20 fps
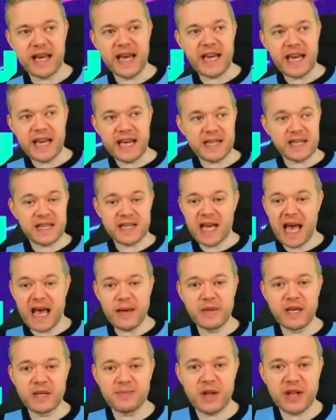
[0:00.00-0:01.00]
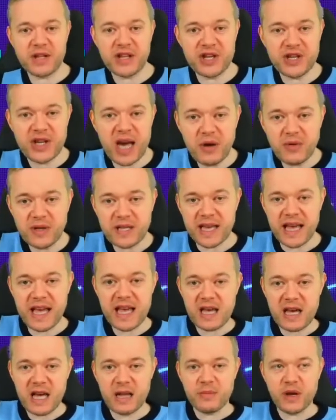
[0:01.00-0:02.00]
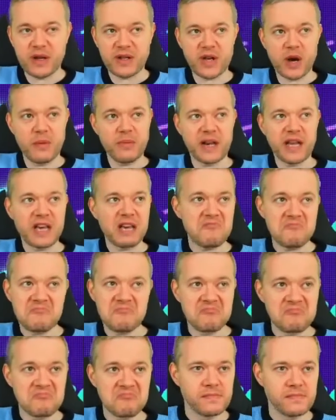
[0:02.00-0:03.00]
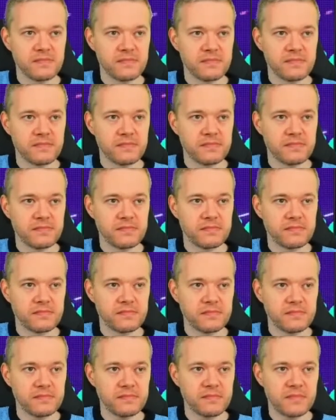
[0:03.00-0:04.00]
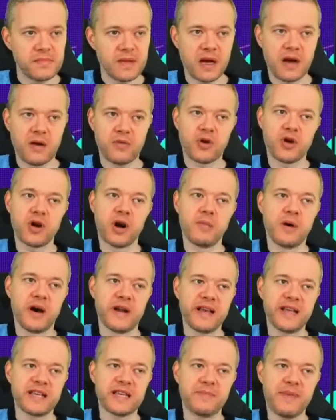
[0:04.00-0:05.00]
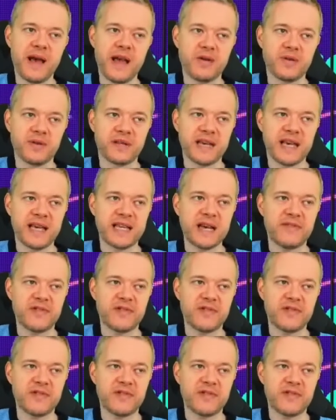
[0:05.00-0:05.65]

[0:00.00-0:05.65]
It's the same as bloody Chelsea and McTominay. Oh, come on. It's a penalty. He's having